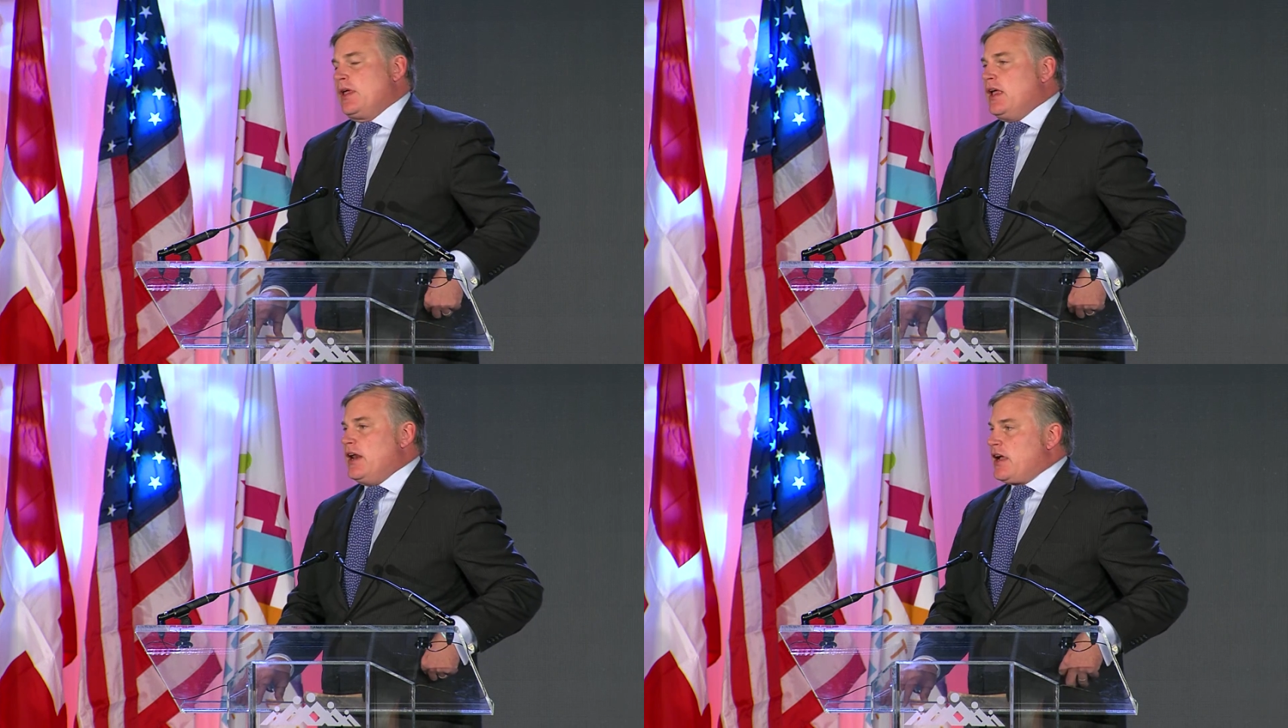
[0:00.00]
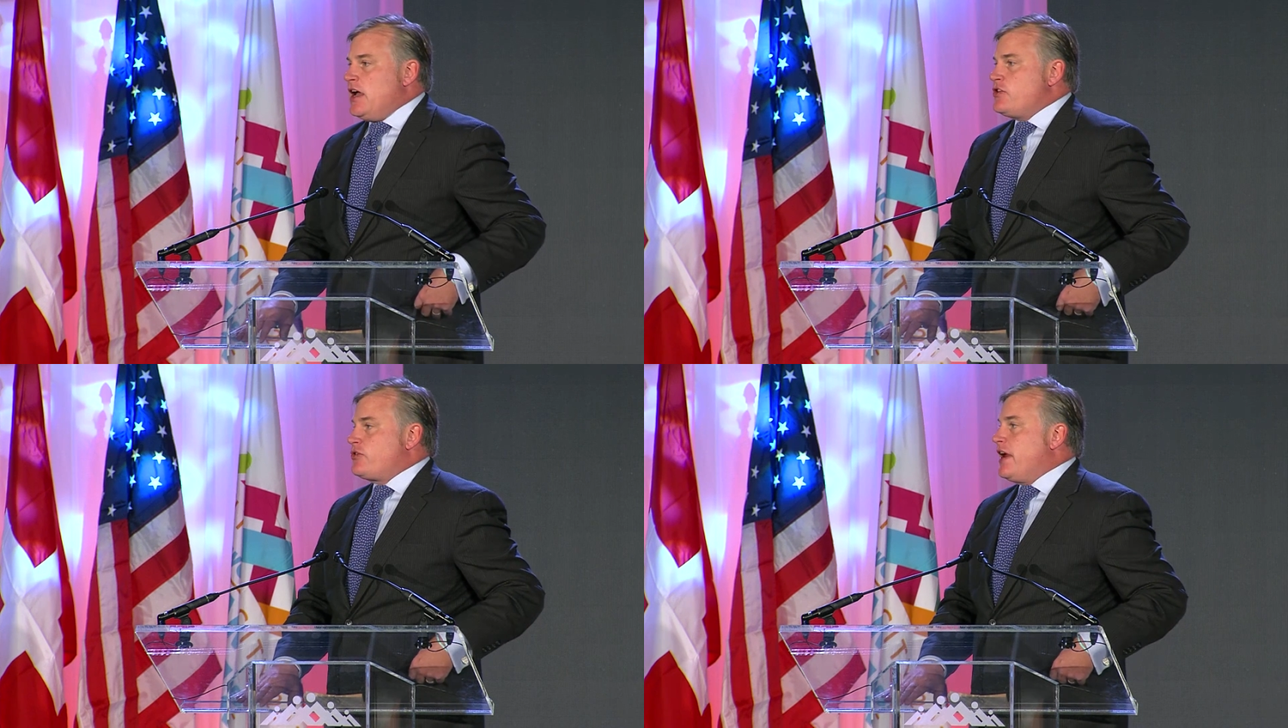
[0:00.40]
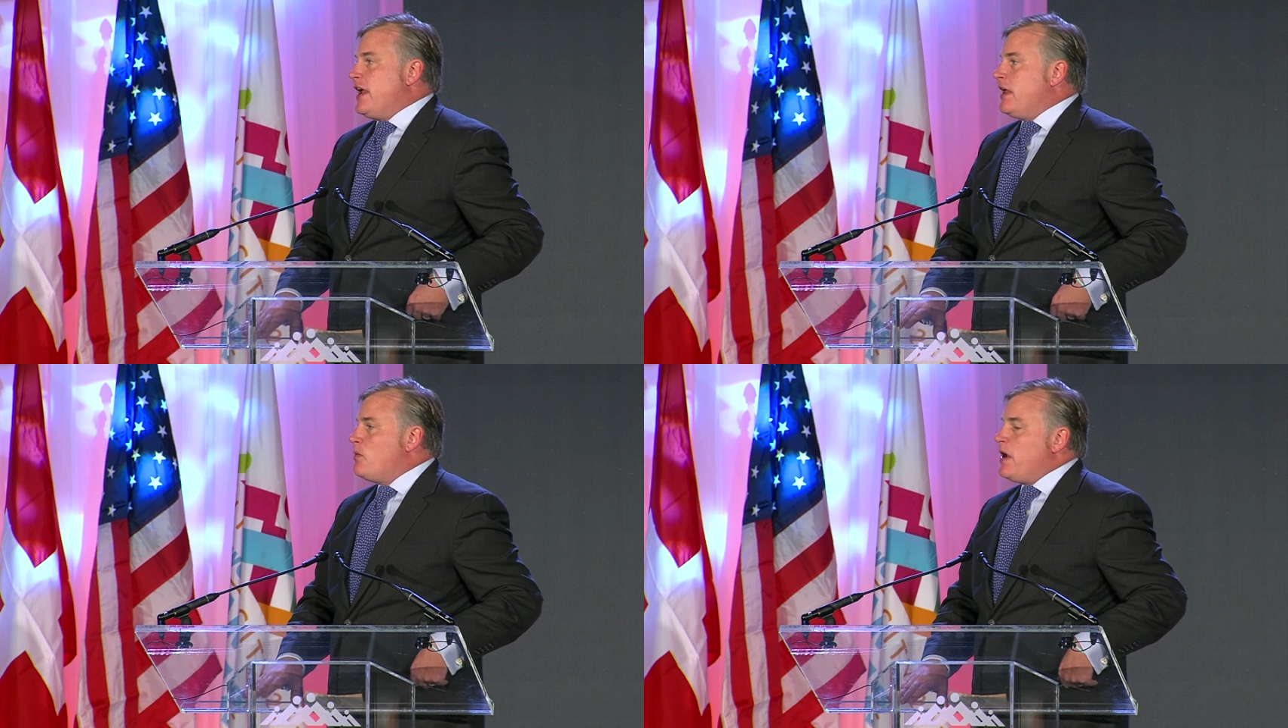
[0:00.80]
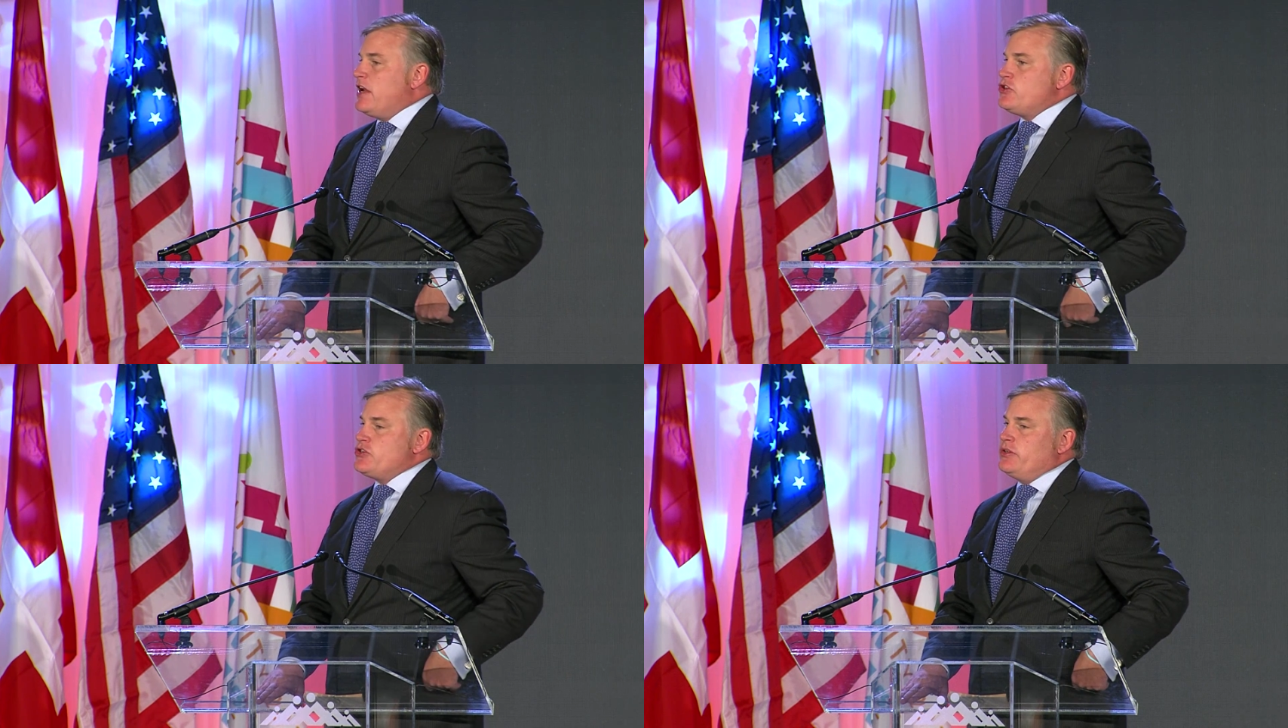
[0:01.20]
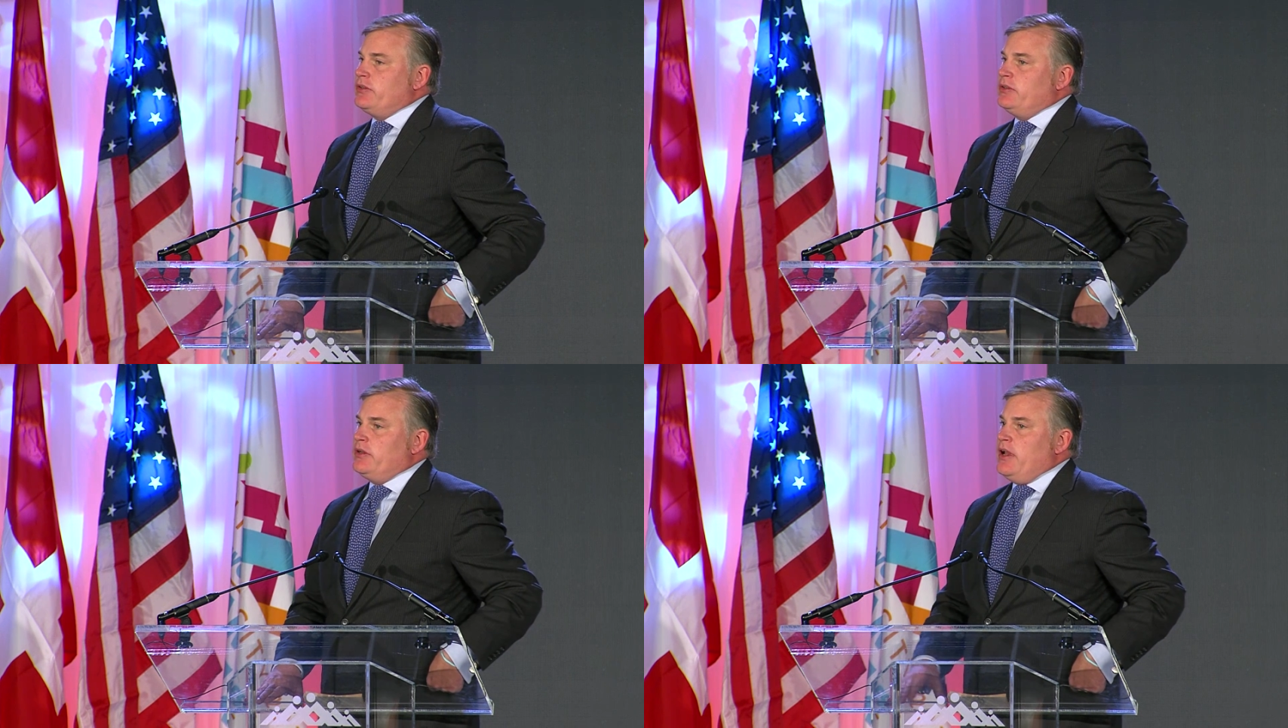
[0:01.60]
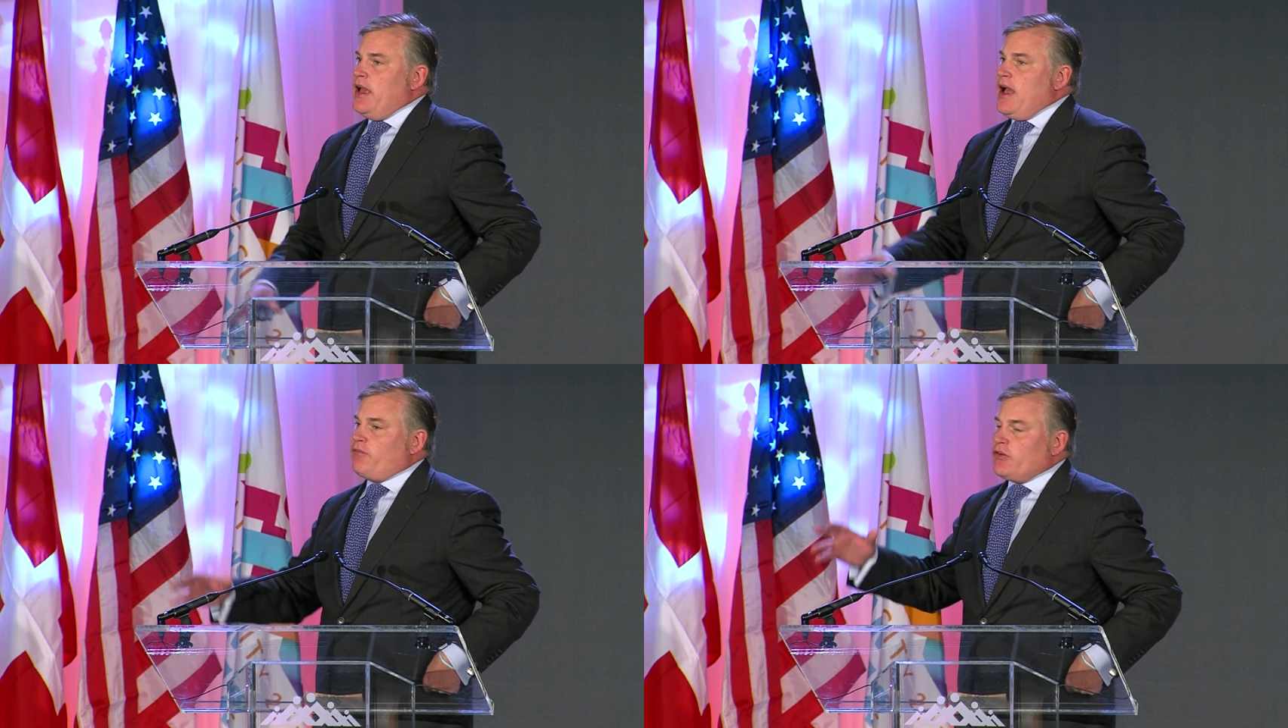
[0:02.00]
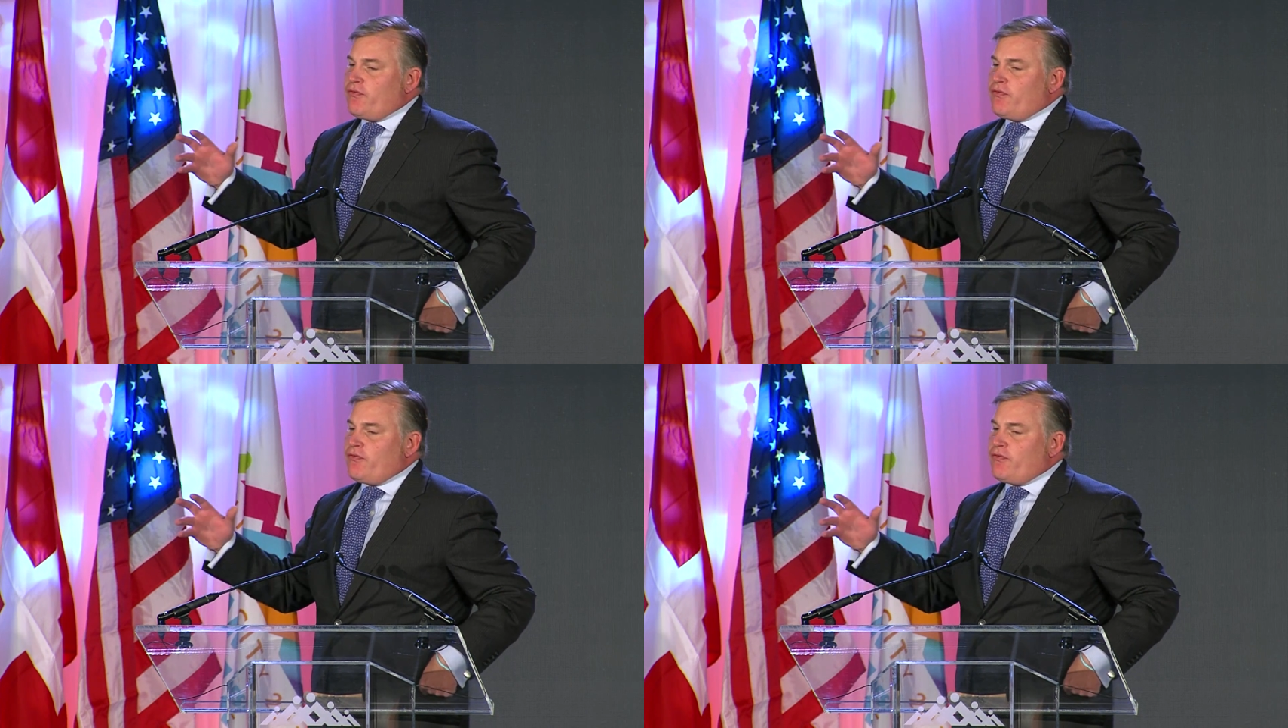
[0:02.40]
in a country in which, after